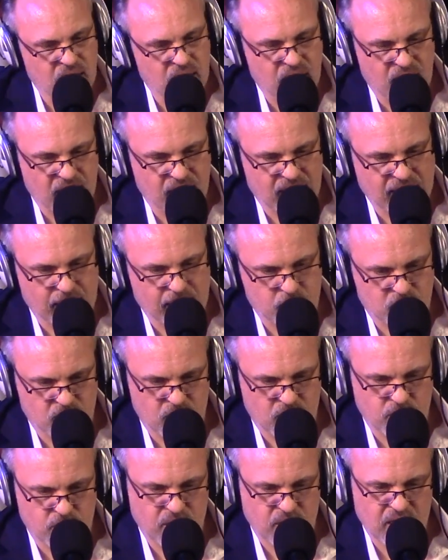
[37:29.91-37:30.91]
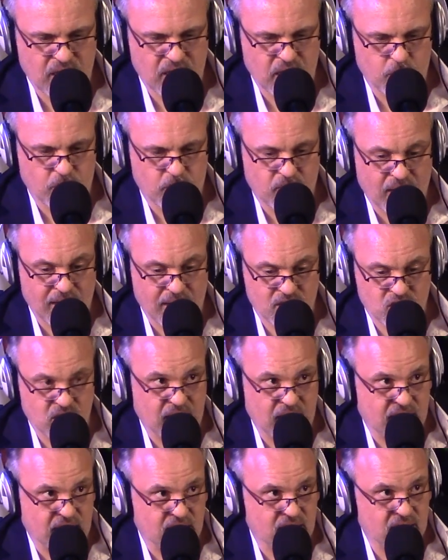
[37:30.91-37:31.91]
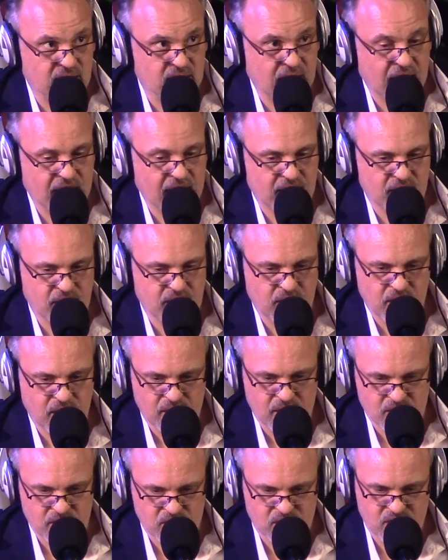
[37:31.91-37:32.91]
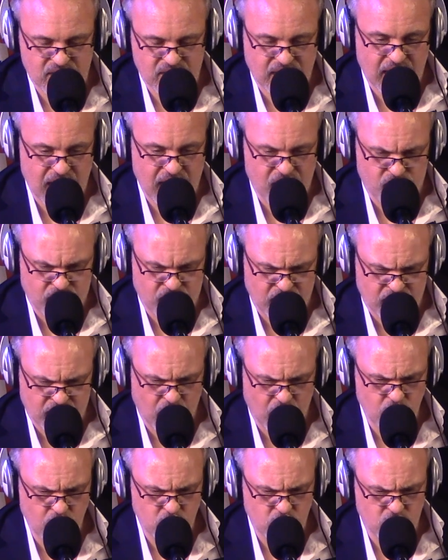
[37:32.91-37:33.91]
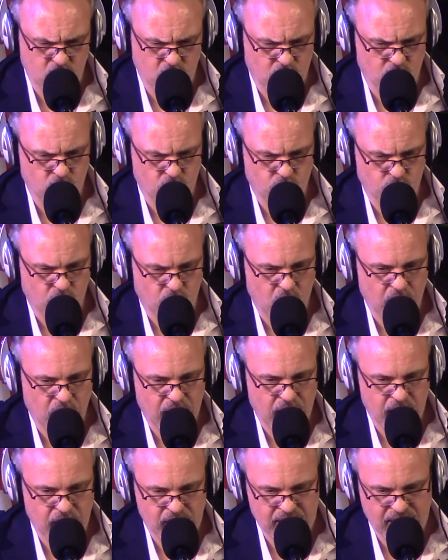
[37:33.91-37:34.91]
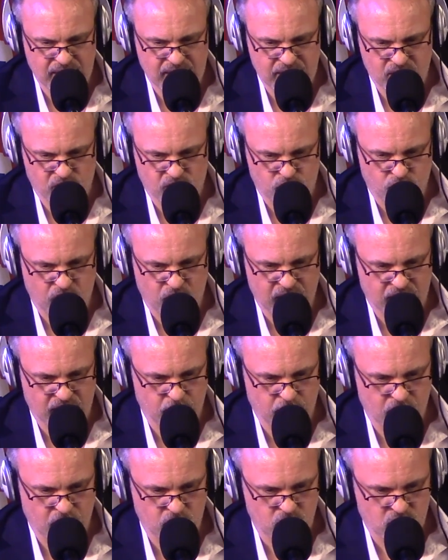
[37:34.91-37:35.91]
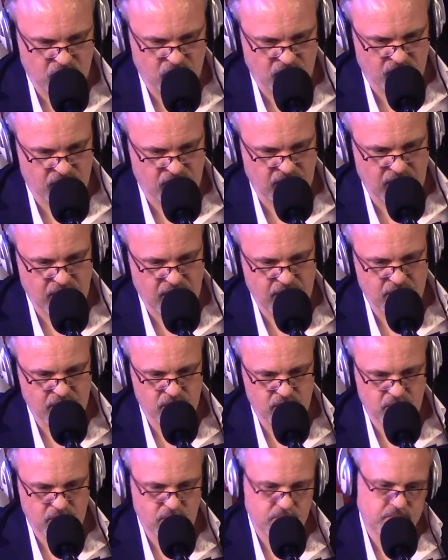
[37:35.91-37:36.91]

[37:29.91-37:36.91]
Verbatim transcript: He captioned the video with hashtag sad, scary, ghost, and cry, and added a crying emoji at the end.